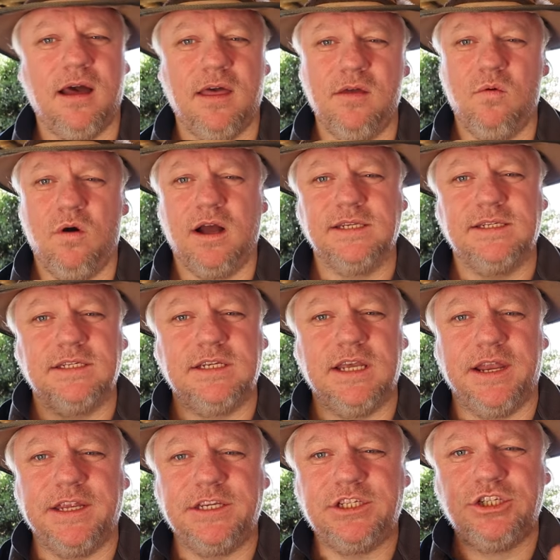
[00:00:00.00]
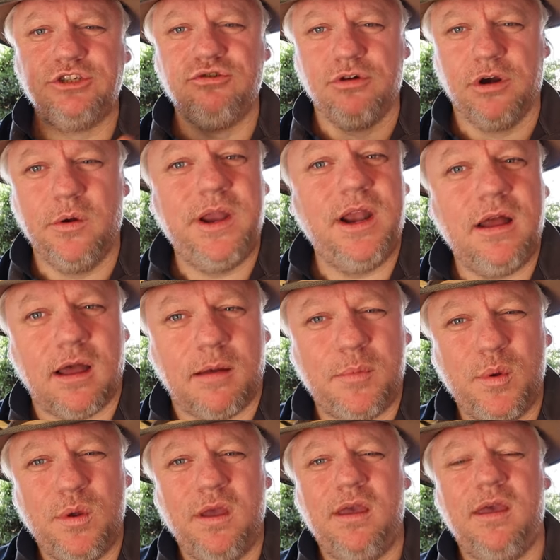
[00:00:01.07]
Otherwise, it's going to screw it
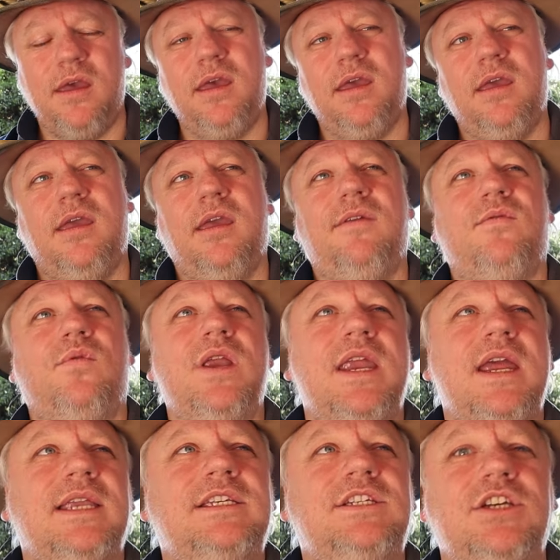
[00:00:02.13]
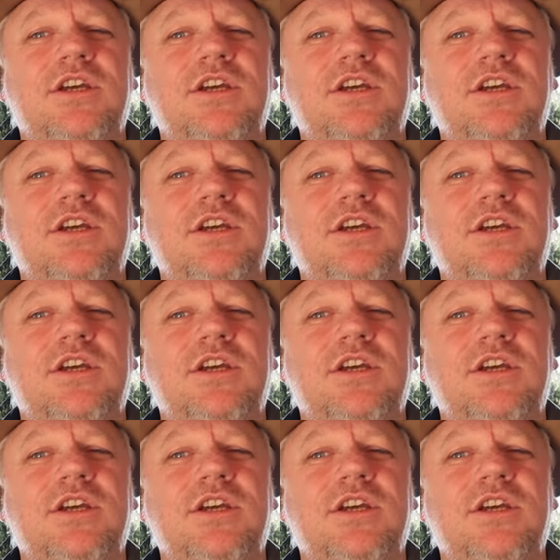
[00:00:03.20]
up. If we need